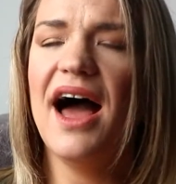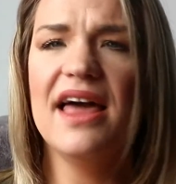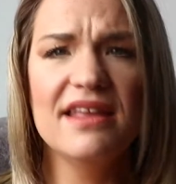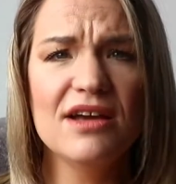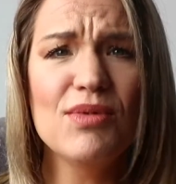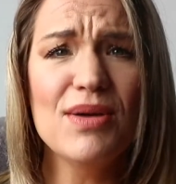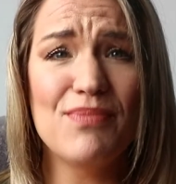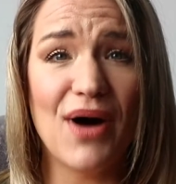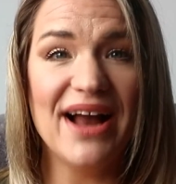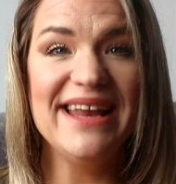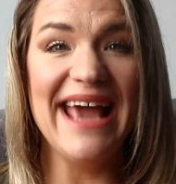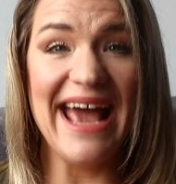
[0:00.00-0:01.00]
I think my
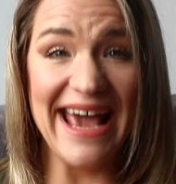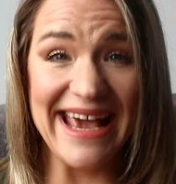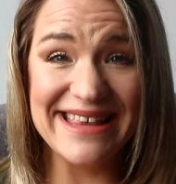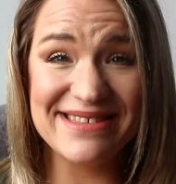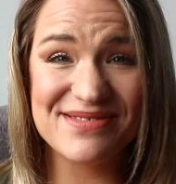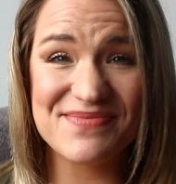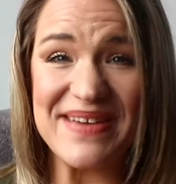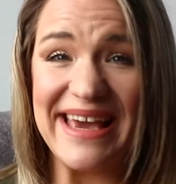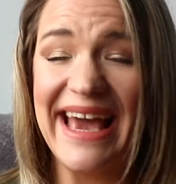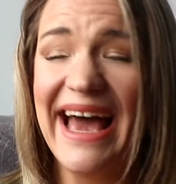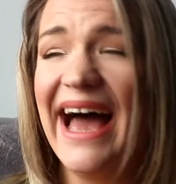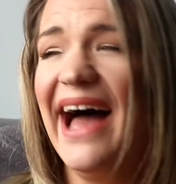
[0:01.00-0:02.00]
body hates
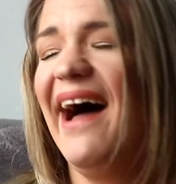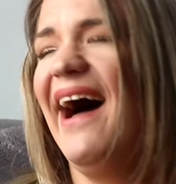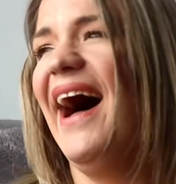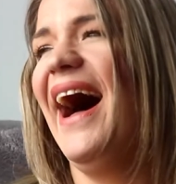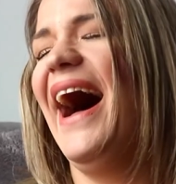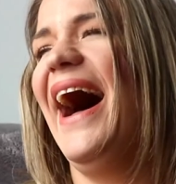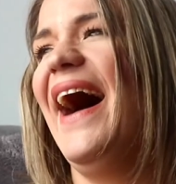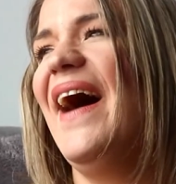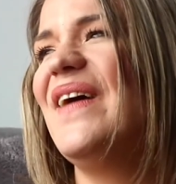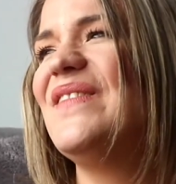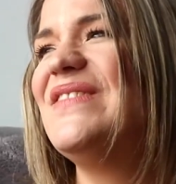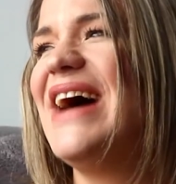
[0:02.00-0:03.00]
me.
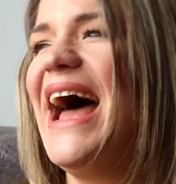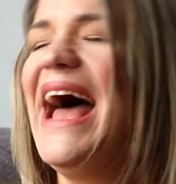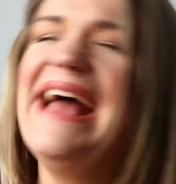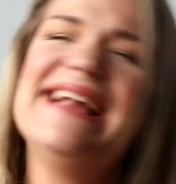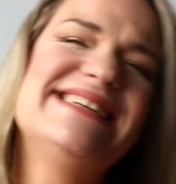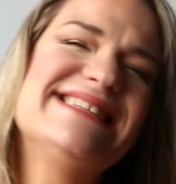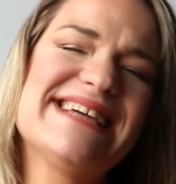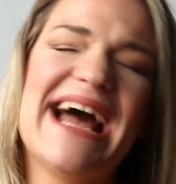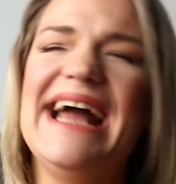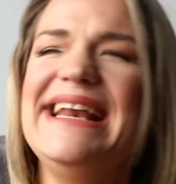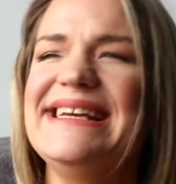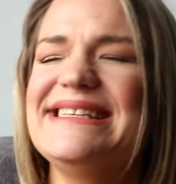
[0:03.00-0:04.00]
And she
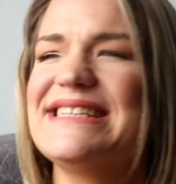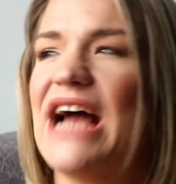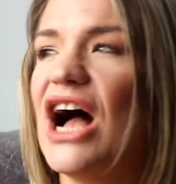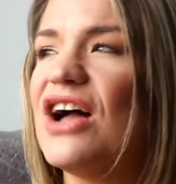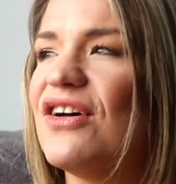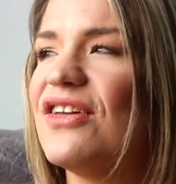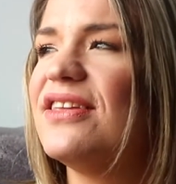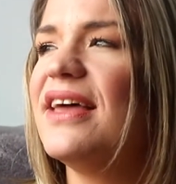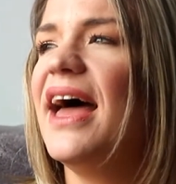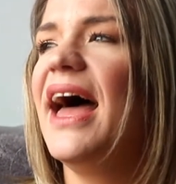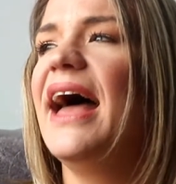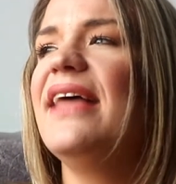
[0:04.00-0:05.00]
kind of chuckled.
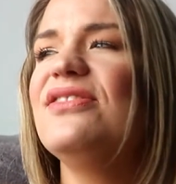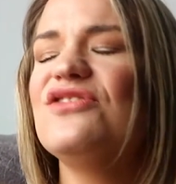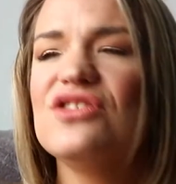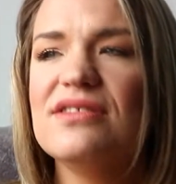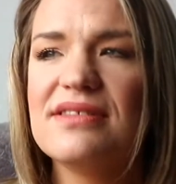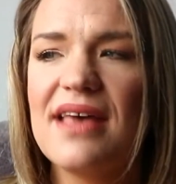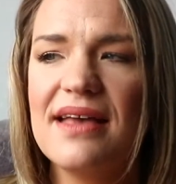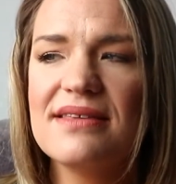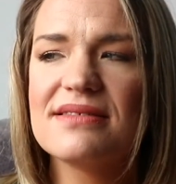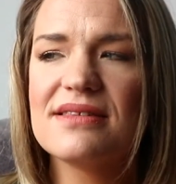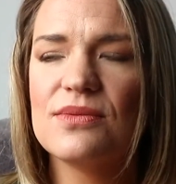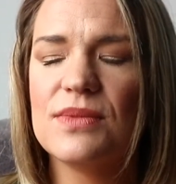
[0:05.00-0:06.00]
And she
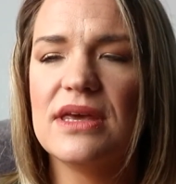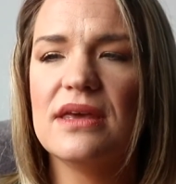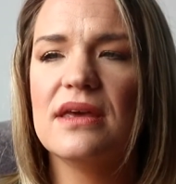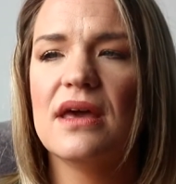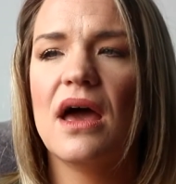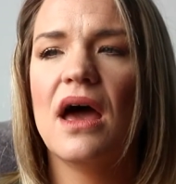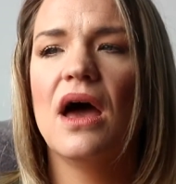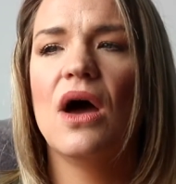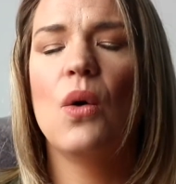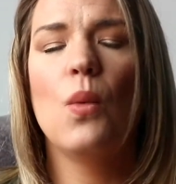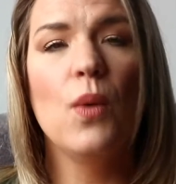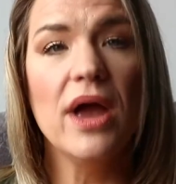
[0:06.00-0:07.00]
said to me,
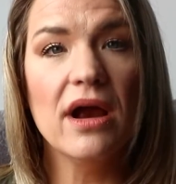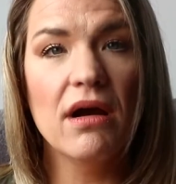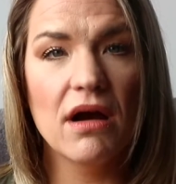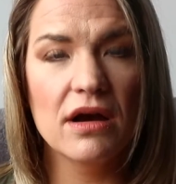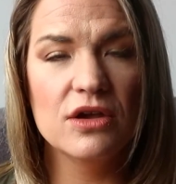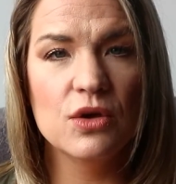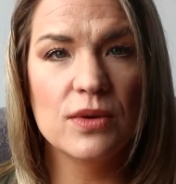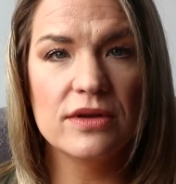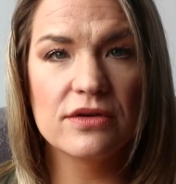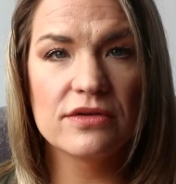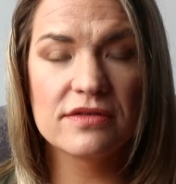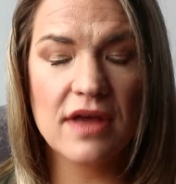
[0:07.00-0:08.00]
where are you
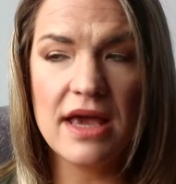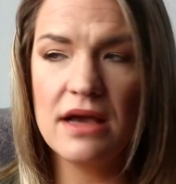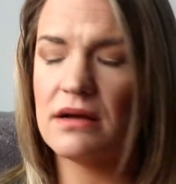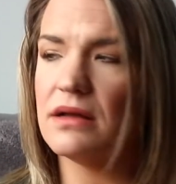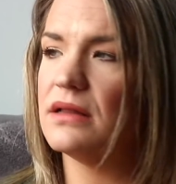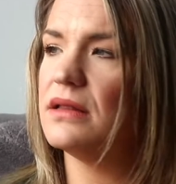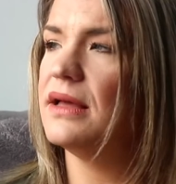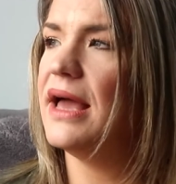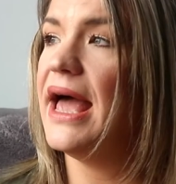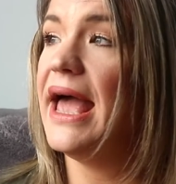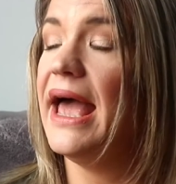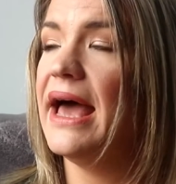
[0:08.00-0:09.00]
in your cycle?
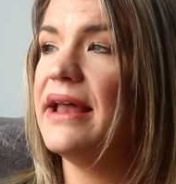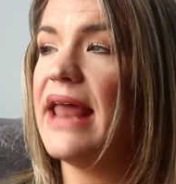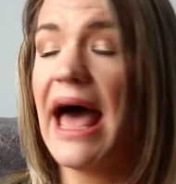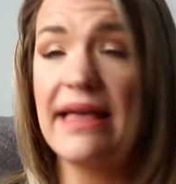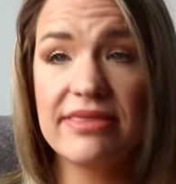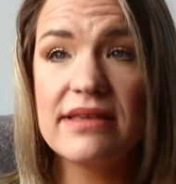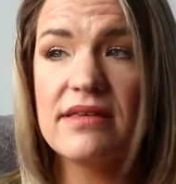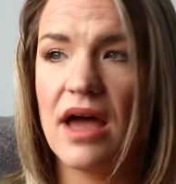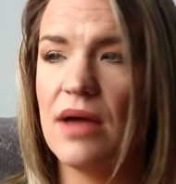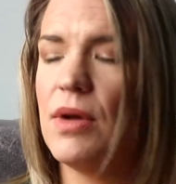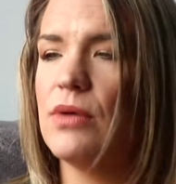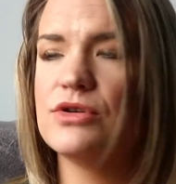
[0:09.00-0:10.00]
And at that
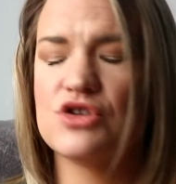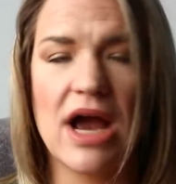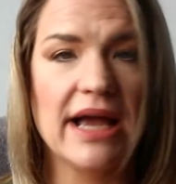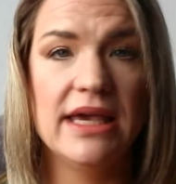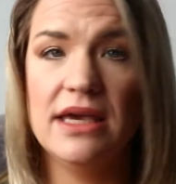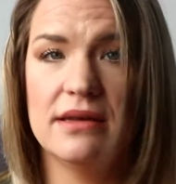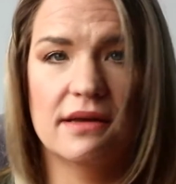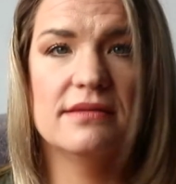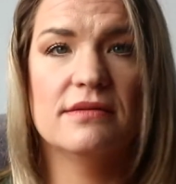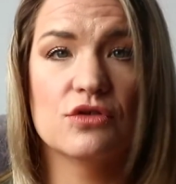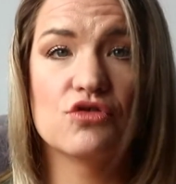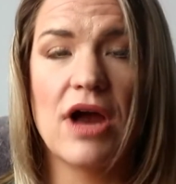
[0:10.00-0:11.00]
time I was tracking it, and I
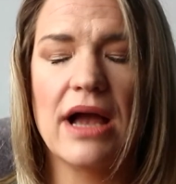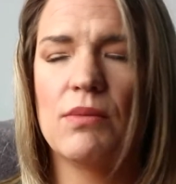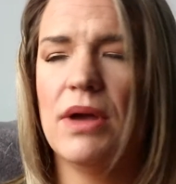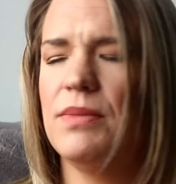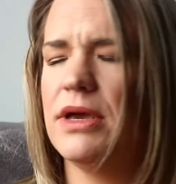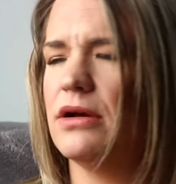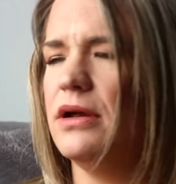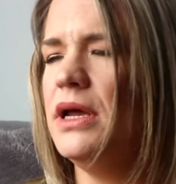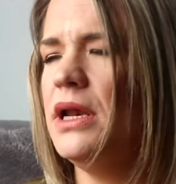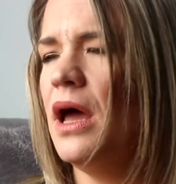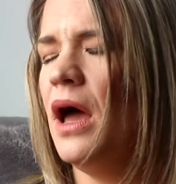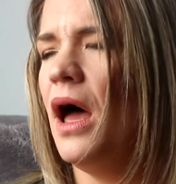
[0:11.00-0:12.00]
still track my
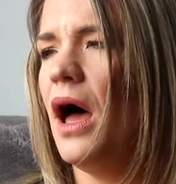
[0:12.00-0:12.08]
period.